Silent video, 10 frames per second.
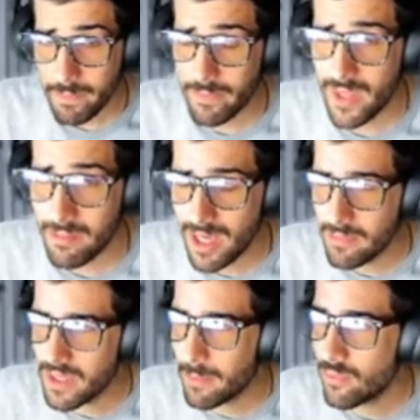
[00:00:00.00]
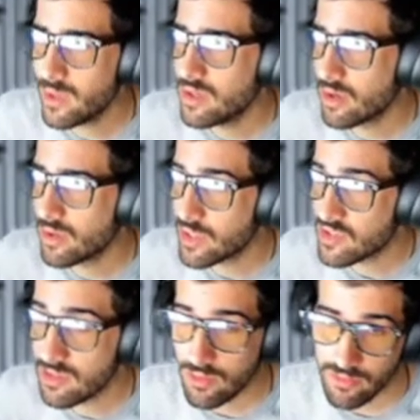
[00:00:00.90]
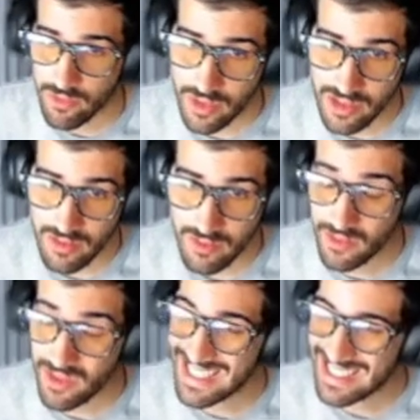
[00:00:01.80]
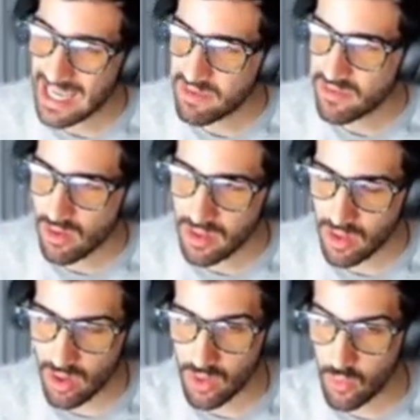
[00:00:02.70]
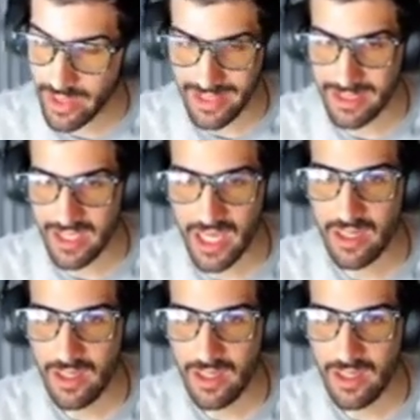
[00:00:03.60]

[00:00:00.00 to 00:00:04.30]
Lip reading: in my opinion, pretty darn reasonable for this type of card. The artwork is insane.